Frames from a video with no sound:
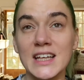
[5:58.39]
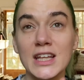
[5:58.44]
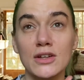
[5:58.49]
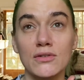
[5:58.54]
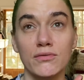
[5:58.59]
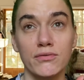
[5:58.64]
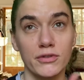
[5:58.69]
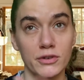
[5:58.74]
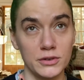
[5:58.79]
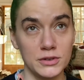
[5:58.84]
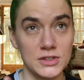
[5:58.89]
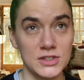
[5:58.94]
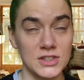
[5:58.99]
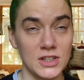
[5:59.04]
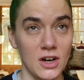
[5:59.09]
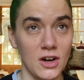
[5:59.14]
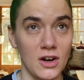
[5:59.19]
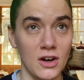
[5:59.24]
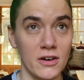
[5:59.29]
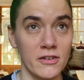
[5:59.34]
the roots
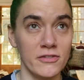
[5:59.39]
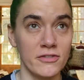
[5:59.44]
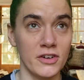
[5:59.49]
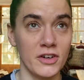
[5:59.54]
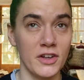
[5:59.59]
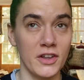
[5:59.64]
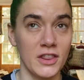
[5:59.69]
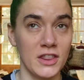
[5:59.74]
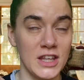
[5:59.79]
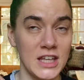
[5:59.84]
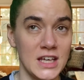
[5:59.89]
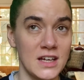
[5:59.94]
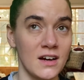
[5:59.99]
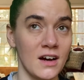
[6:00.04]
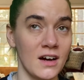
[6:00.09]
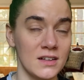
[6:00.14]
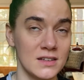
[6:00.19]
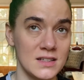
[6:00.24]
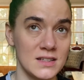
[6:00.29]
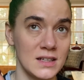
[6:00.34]
of the
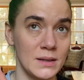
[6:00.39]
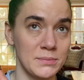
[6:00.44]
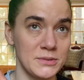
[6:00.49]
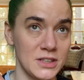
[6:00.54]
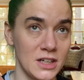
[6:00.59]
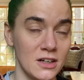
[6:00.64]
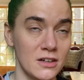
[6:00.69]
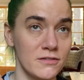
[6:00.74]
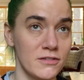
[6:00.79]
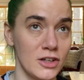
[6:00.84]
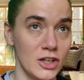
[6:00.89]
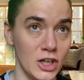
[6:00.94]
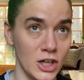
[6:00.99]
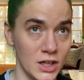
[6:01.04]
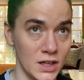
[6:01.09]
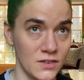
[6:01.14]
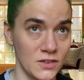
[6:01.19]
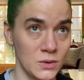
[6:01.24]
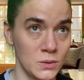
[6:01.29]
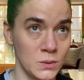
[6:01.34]
concept of
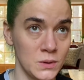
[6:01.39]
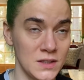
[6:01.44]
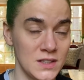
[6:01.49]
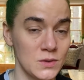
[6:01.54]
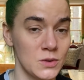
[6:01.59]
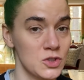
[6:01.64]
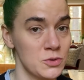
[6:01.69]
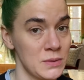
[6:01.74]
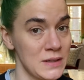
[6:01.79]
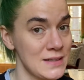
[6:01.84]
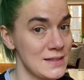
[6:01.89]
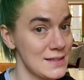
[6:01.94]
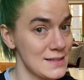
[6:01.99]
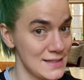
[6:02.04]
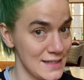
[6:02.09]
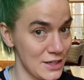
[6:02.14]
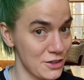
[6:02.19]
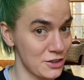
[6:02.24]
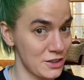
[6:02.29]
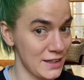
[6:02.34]
lördagsgodis, which means
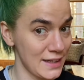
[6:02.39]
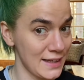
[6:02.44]
Saturday